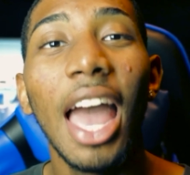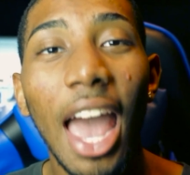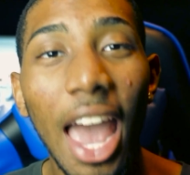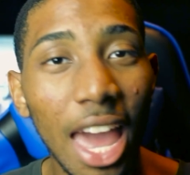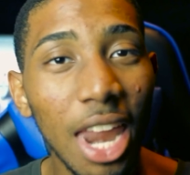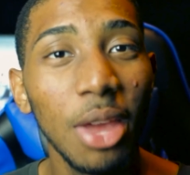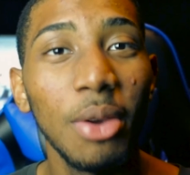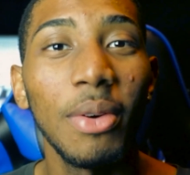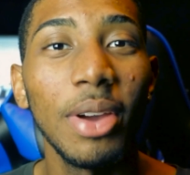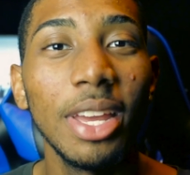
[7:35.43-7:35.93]

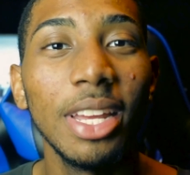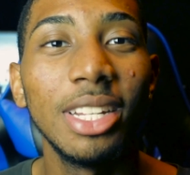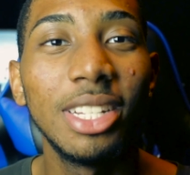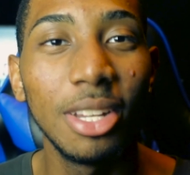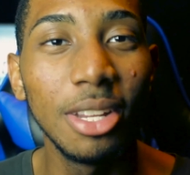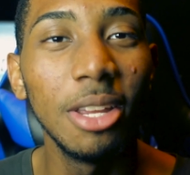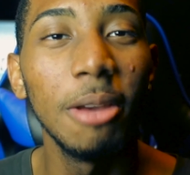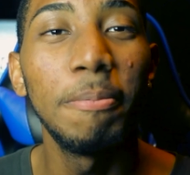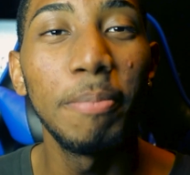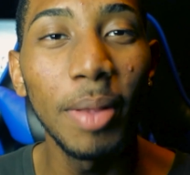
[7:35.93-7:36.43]
Anyway,
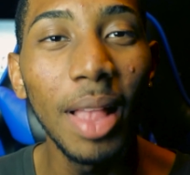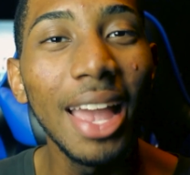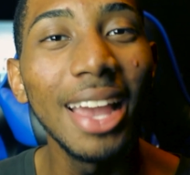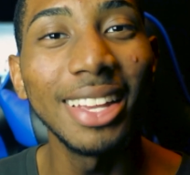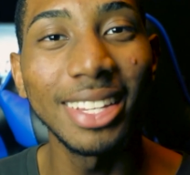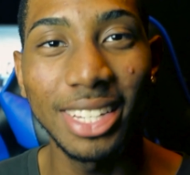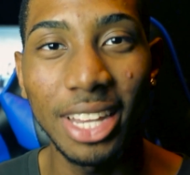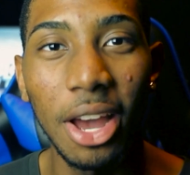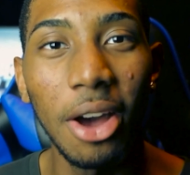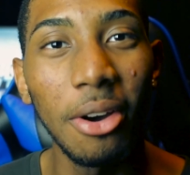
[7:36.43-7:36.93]
you play
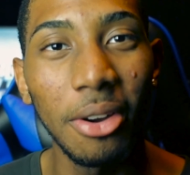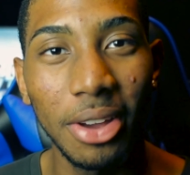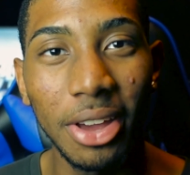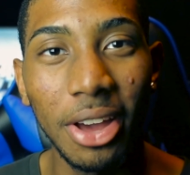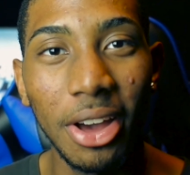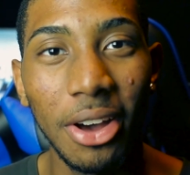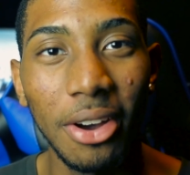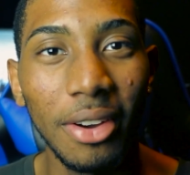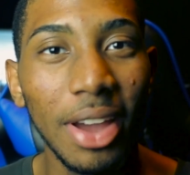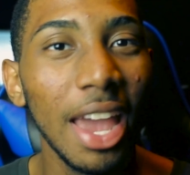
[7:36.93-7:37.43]
as
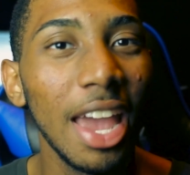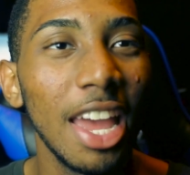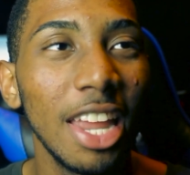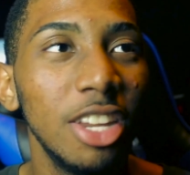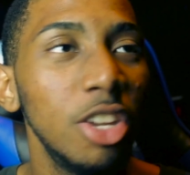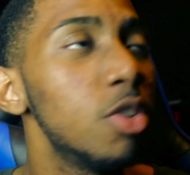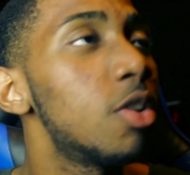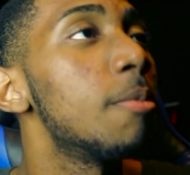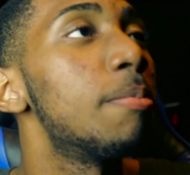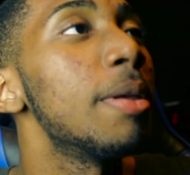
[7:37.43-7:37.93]
Coco,
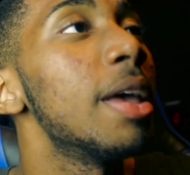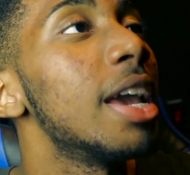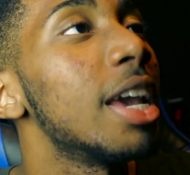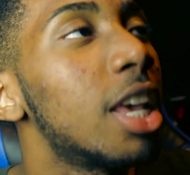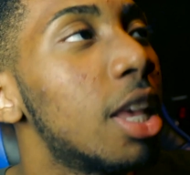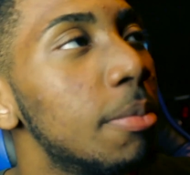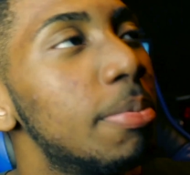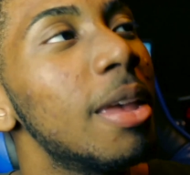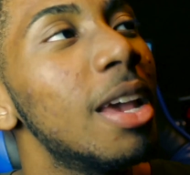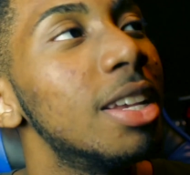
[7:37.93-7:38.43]
and you can
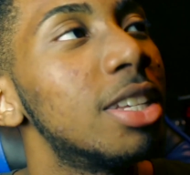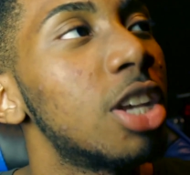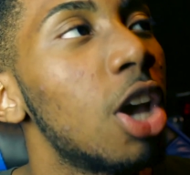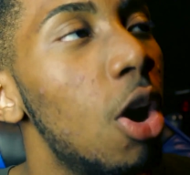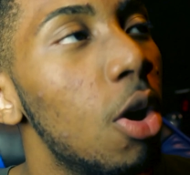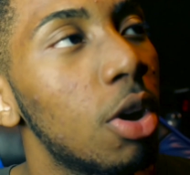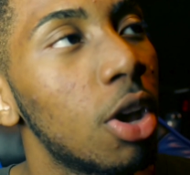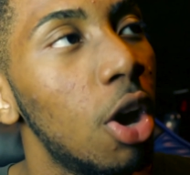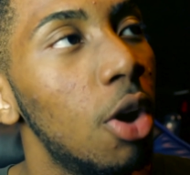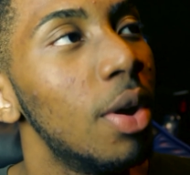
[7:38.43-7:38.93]
play as
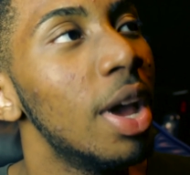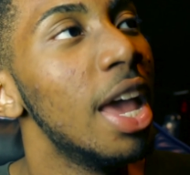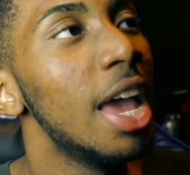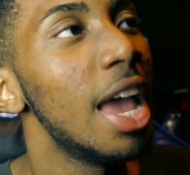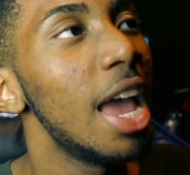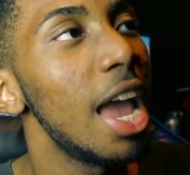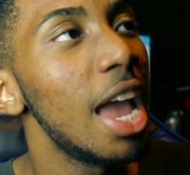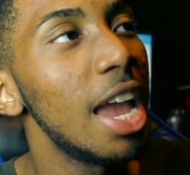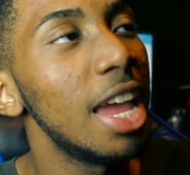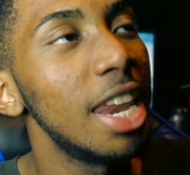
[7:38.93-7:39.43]
Coco
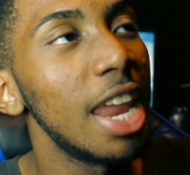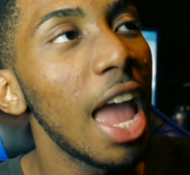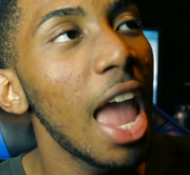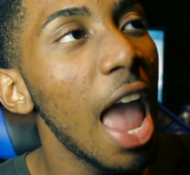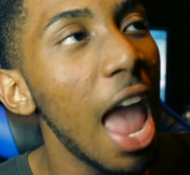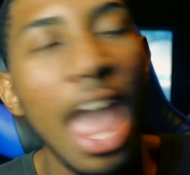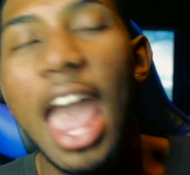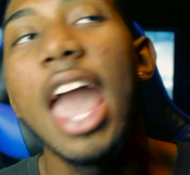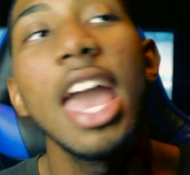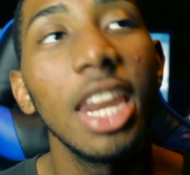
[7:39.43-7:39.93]
in
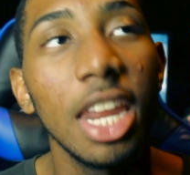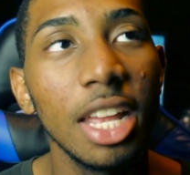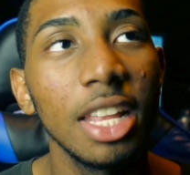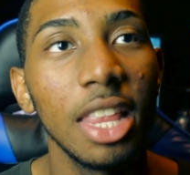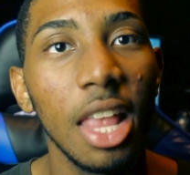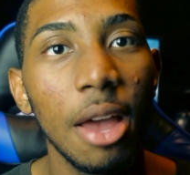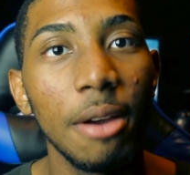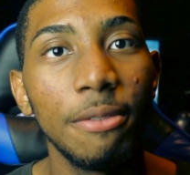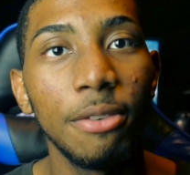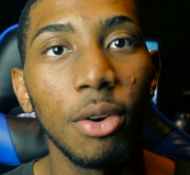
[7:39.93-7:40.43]
any
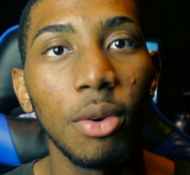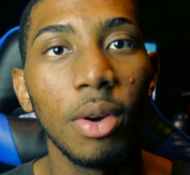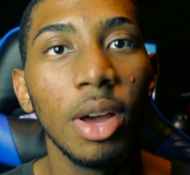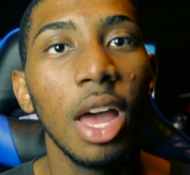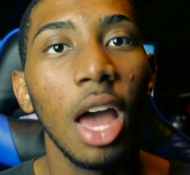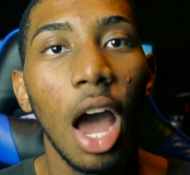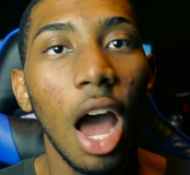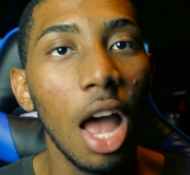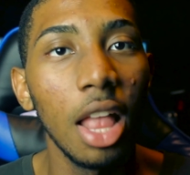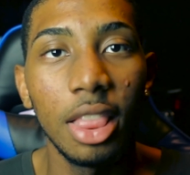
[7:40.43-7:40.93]
level,
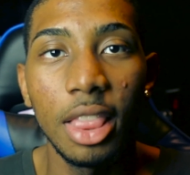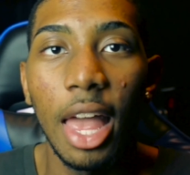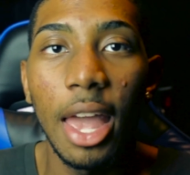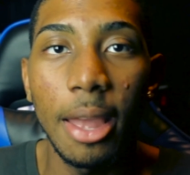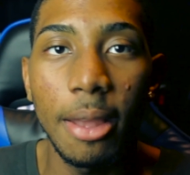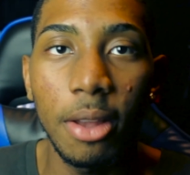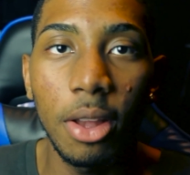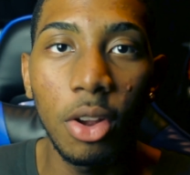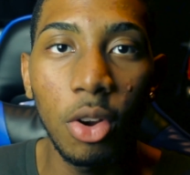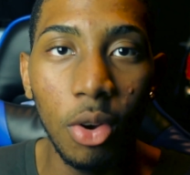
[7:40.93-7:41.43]

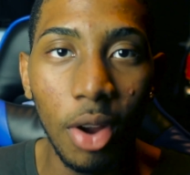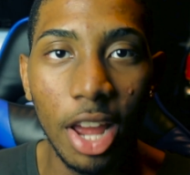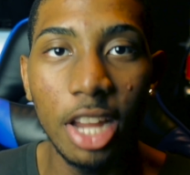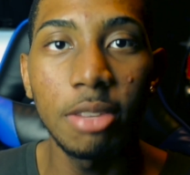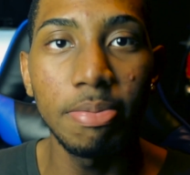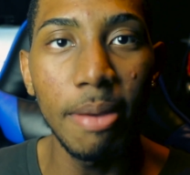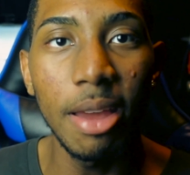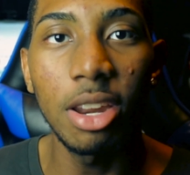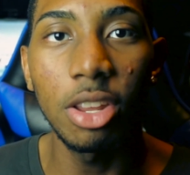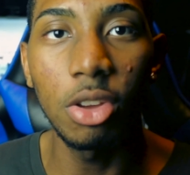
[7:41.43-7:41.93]
unlike Crash
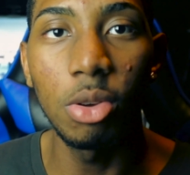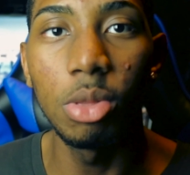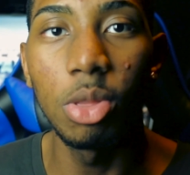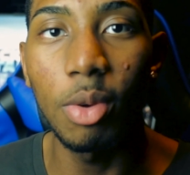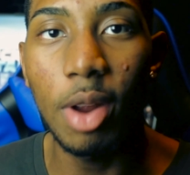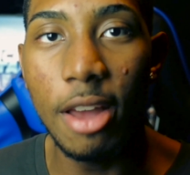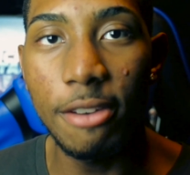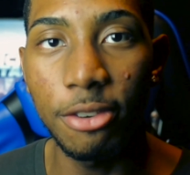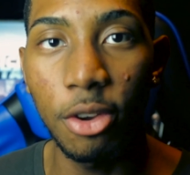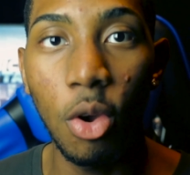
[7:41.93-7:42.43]
Bandicoot: The
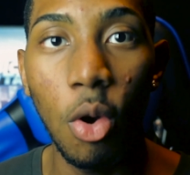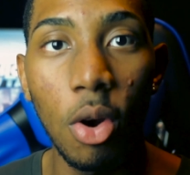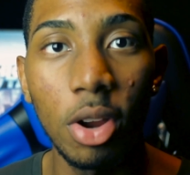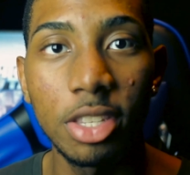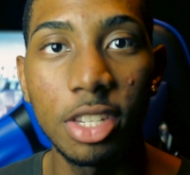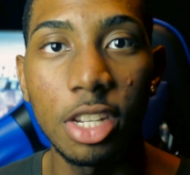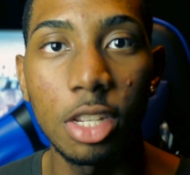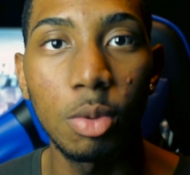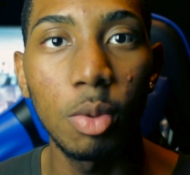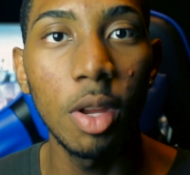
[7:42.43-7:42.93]
Wrath of
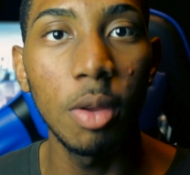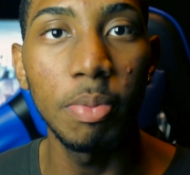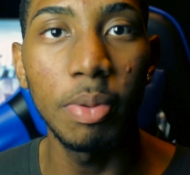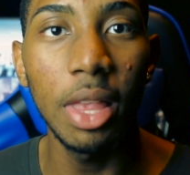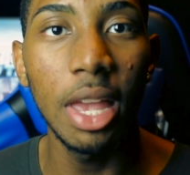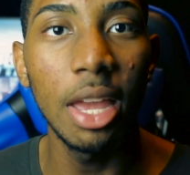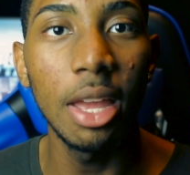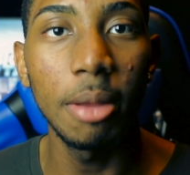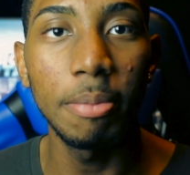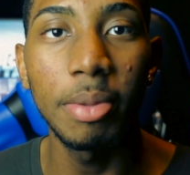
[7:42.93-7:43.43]
Cortex, where you
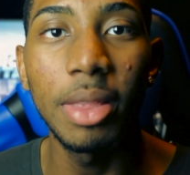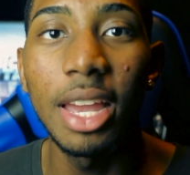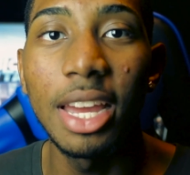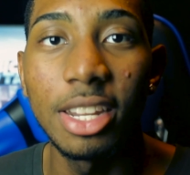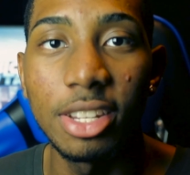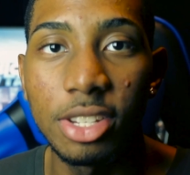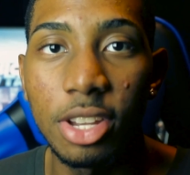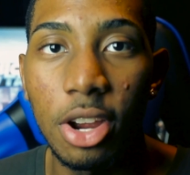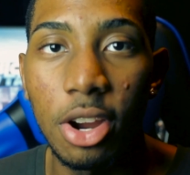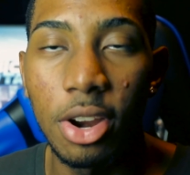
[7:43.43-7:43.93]
played
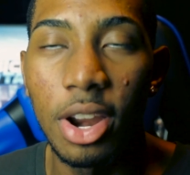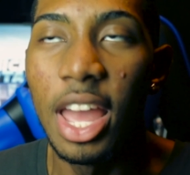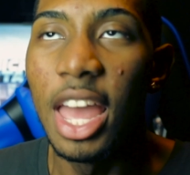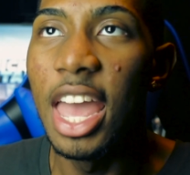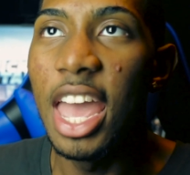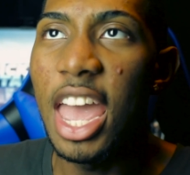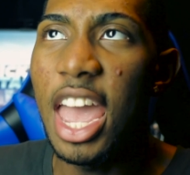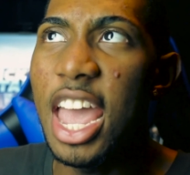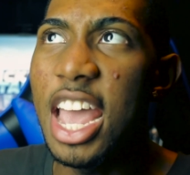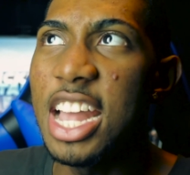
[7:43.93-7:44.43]
as her
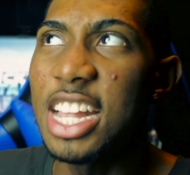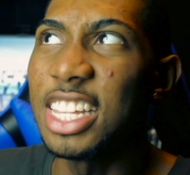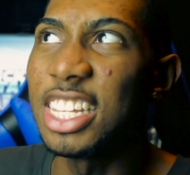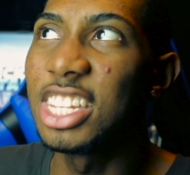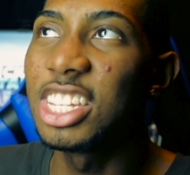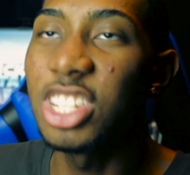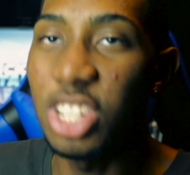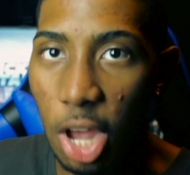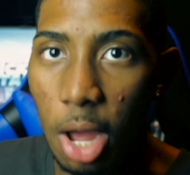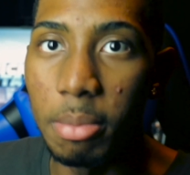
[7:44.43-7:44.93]
in
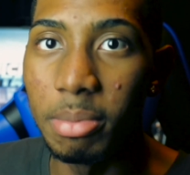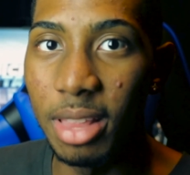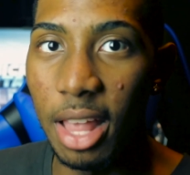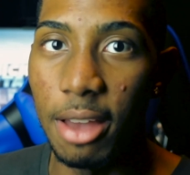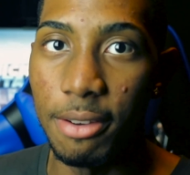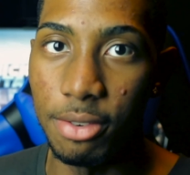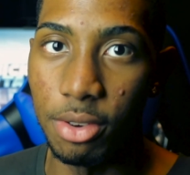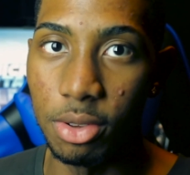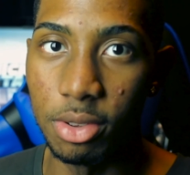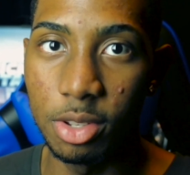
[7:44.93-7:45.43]
some
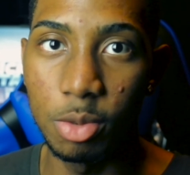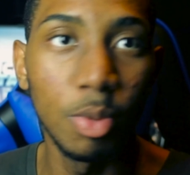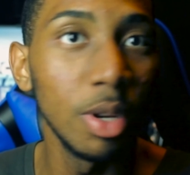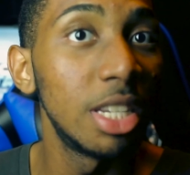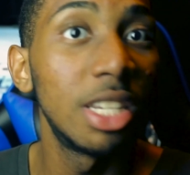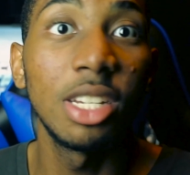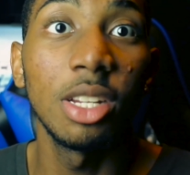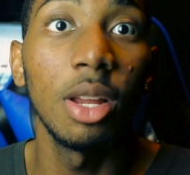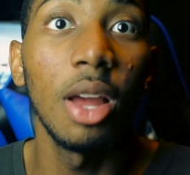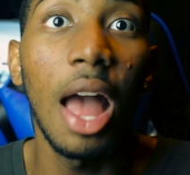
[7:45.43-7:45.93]
levels,
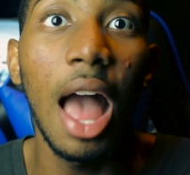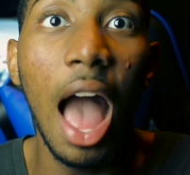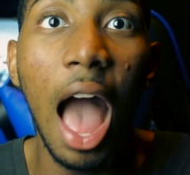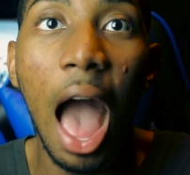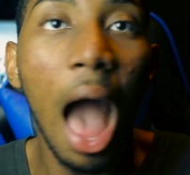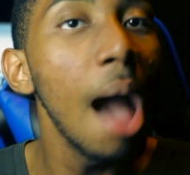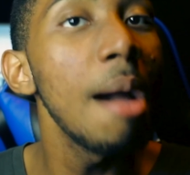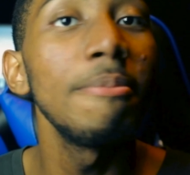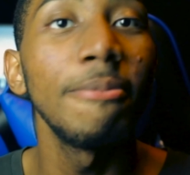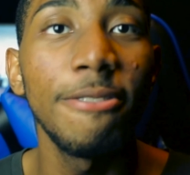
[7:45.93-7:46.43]
which
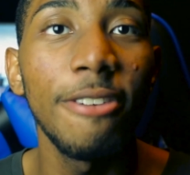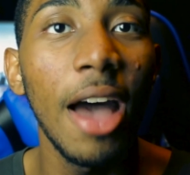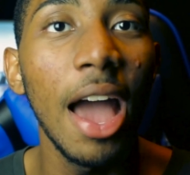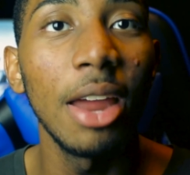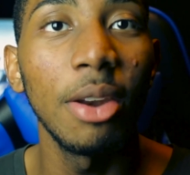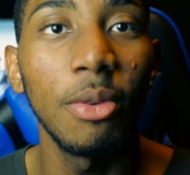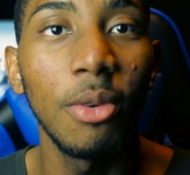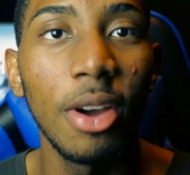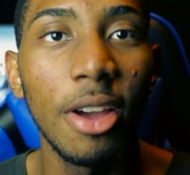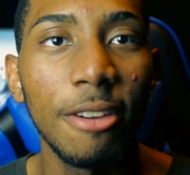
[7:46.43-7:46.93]
I'm
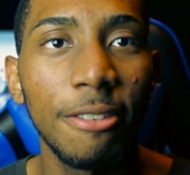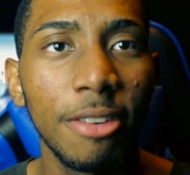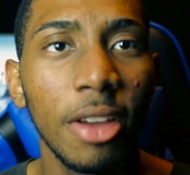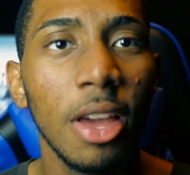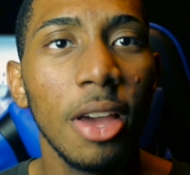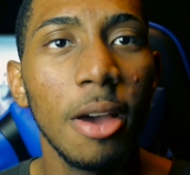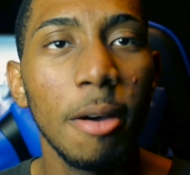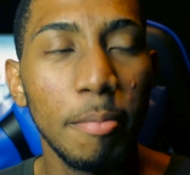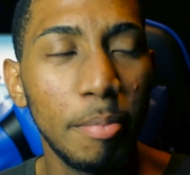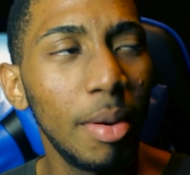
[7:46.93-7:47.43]
fine with,
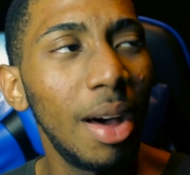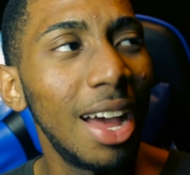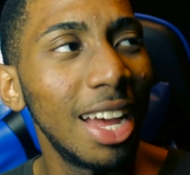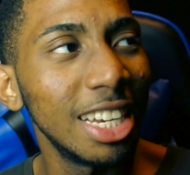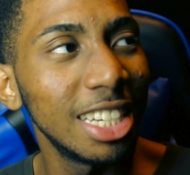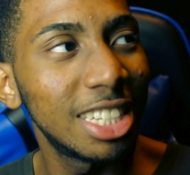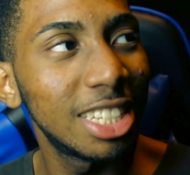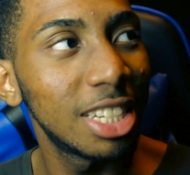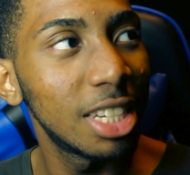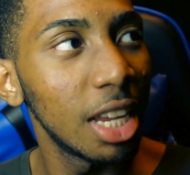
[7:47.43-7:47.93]

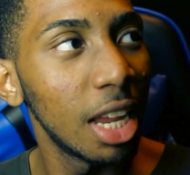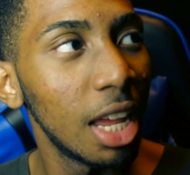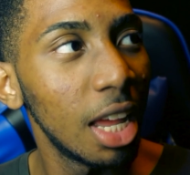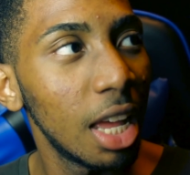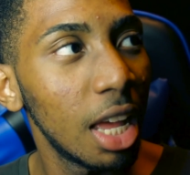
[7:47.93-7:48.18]
but